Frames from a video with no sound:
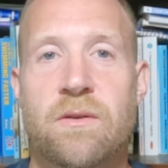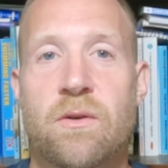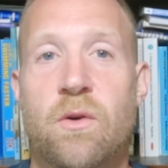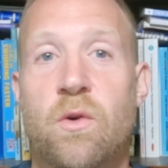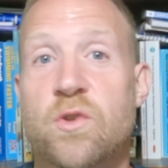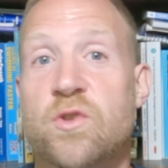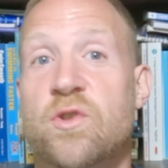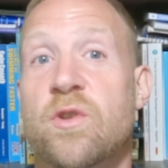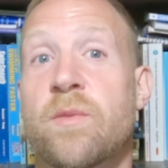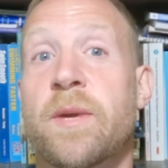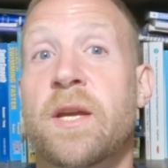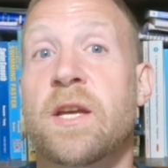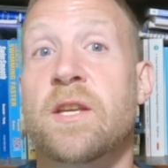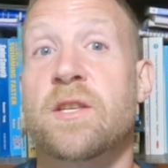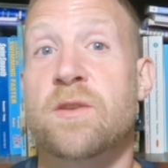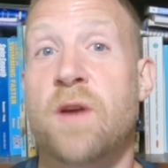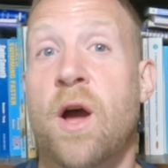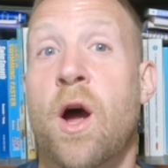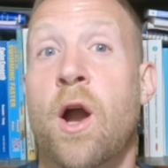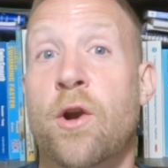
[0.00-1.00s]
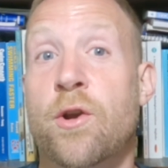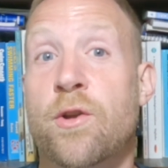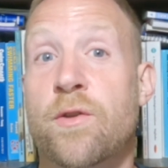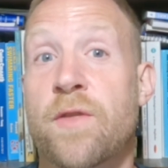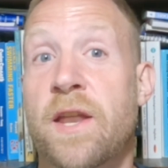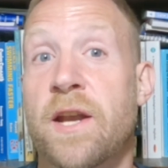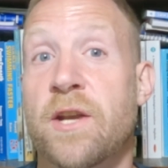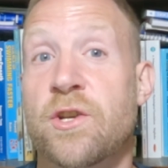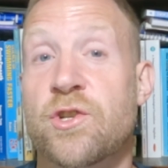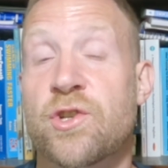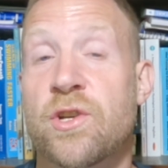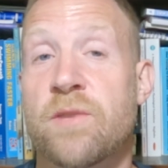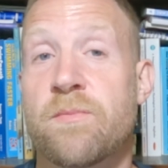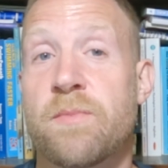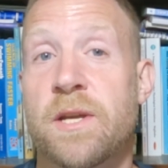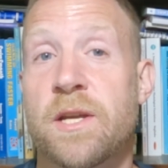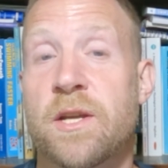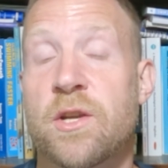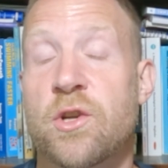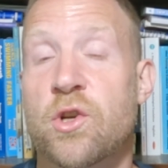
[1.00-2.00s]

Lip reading: or swimming is harder than it should be,